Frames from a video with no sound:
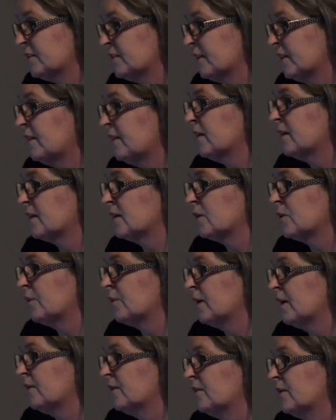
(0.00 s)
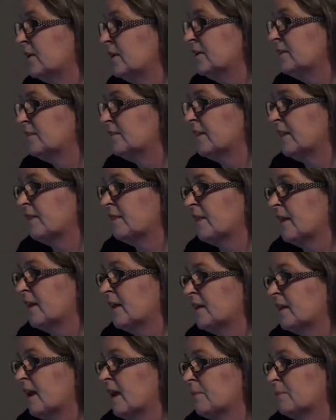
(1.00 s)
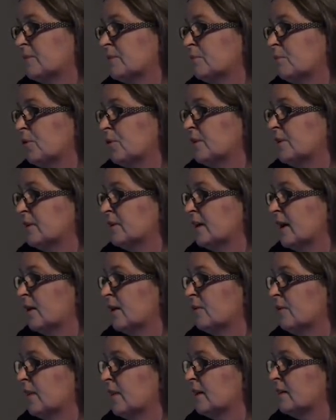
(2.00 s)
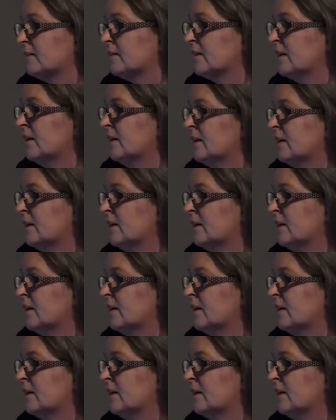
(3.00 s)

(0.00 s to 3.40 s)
in the inquiry is that they kept pointing out that